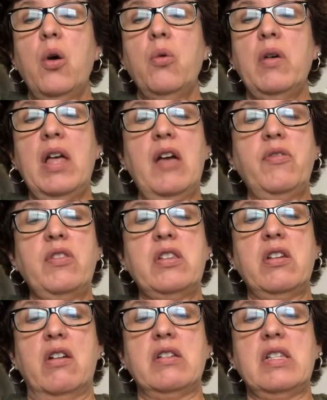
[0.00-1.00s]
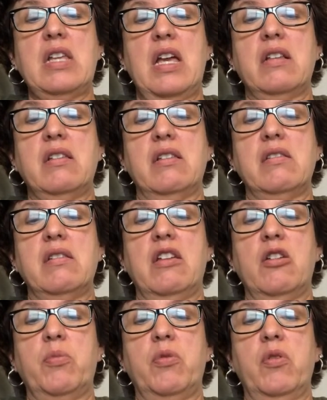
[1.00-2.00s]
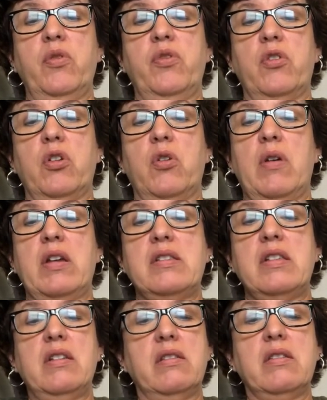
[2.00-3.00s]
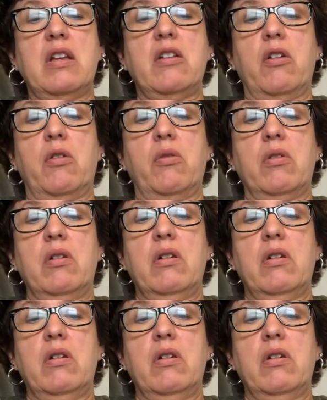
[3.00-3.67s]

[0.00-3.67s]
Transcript: We'll have to talk to Tantalus and get approval for a quest. He'll say no.